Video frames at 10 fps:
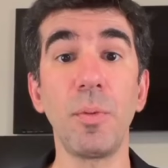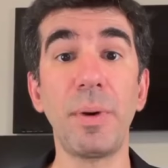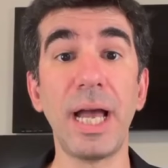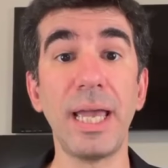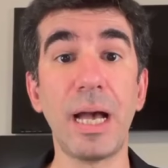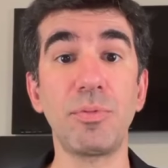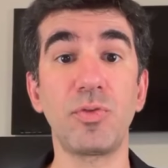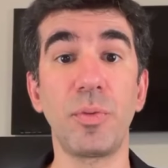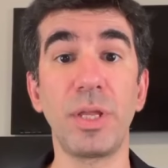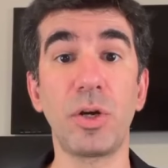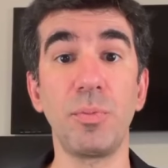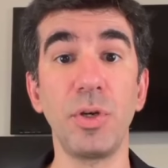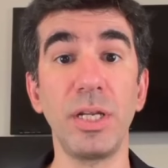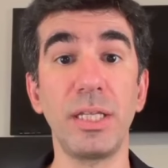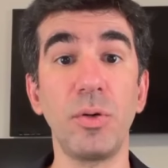Pi apps from the
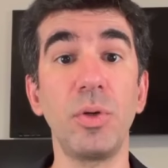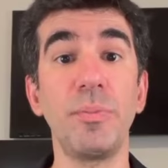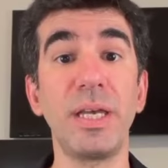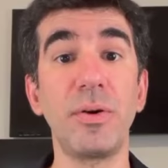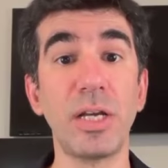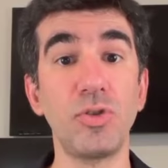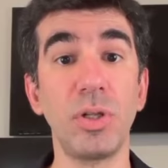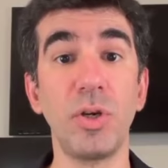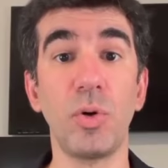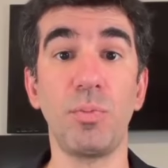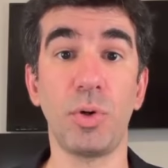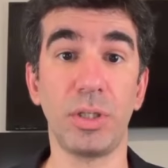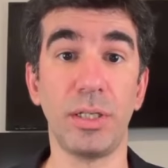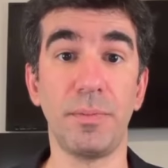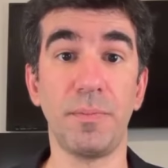community will be gradually
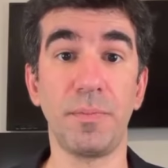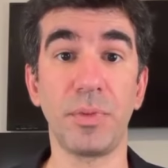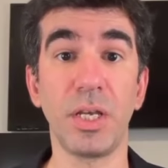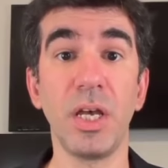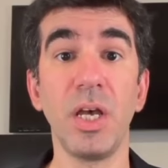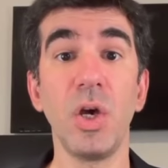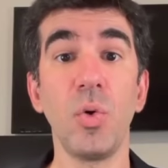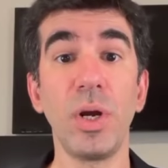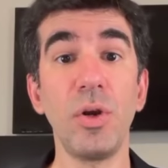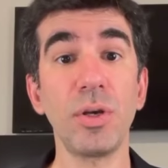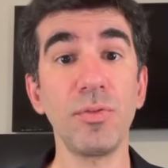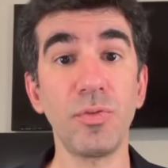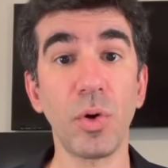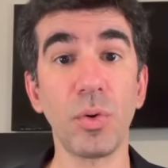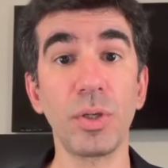onboarded. We're looking
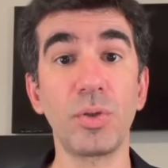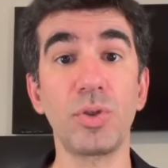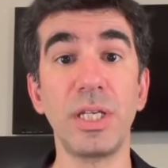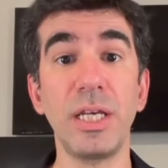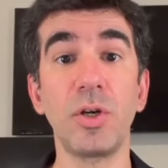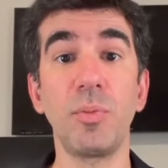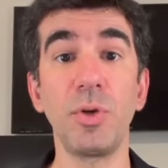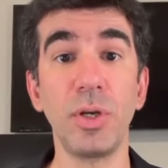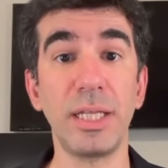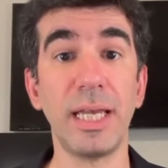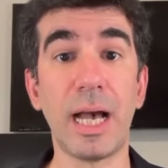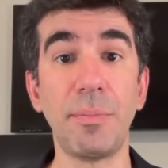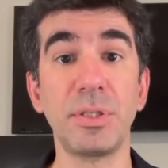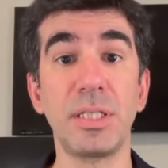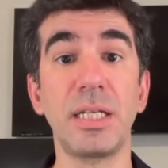forward to seeing community
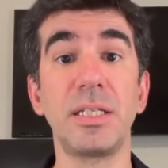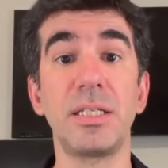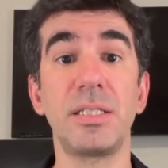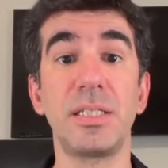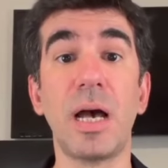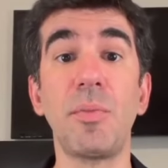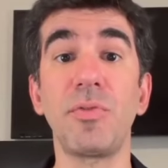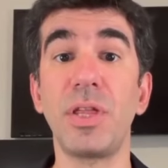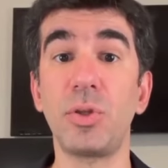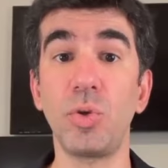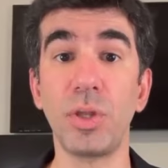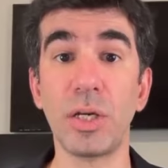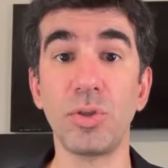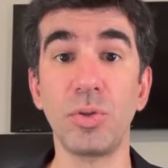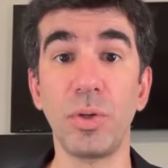apps such as some of the
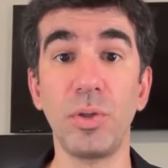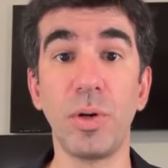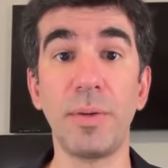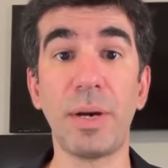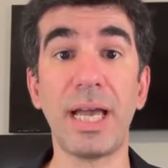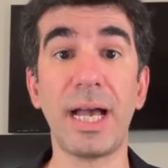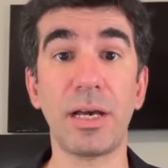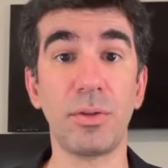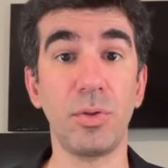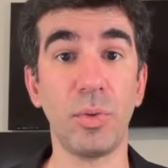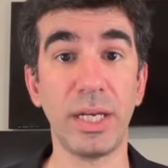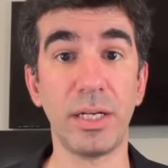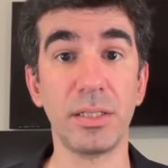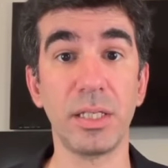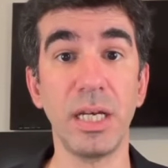2021 Pi Hackathon
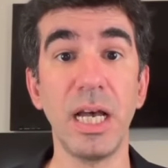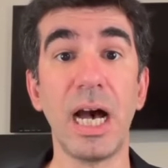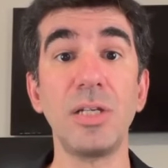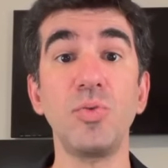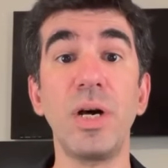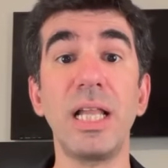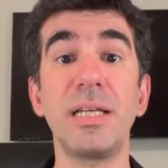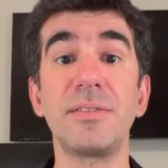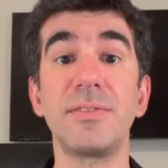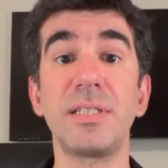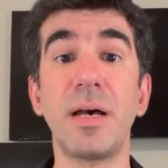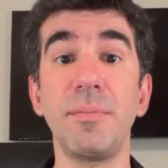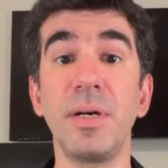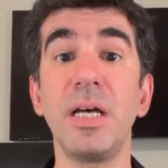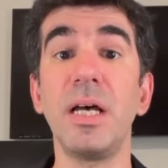winners, as well as
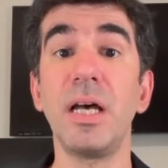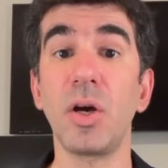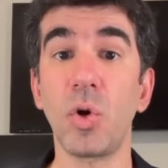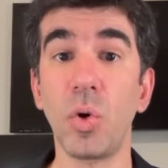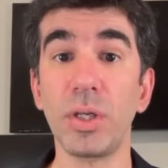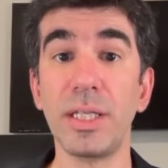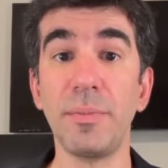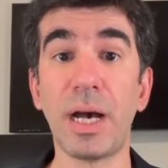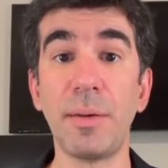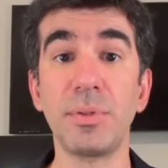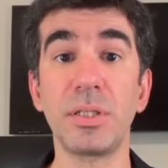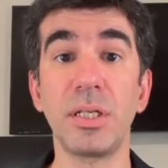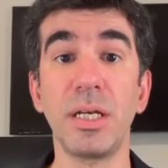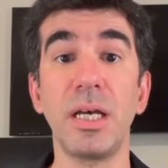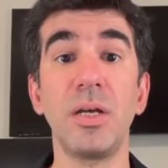some core team apps
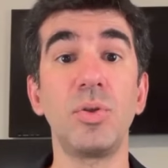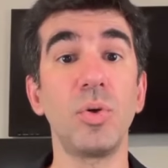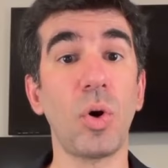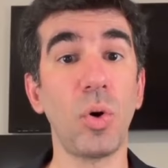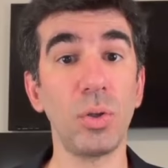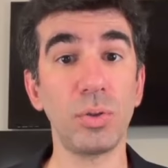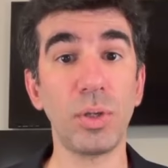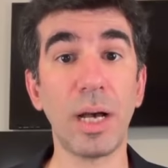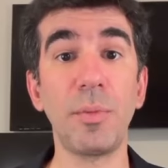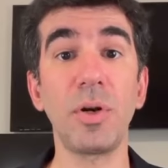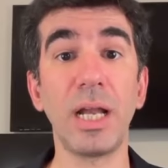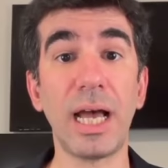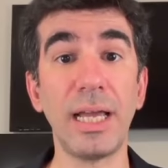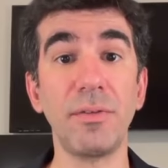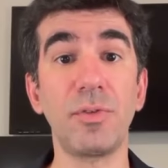to all to come
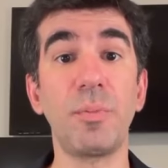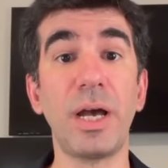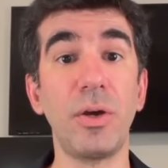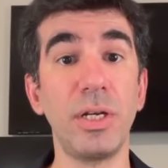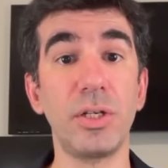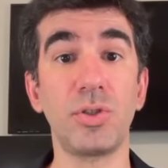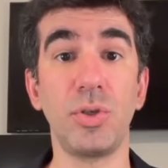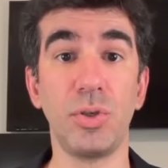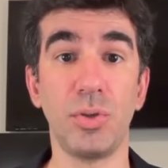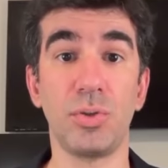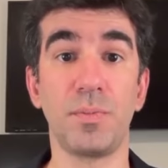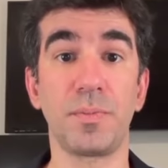online for pioneers to use.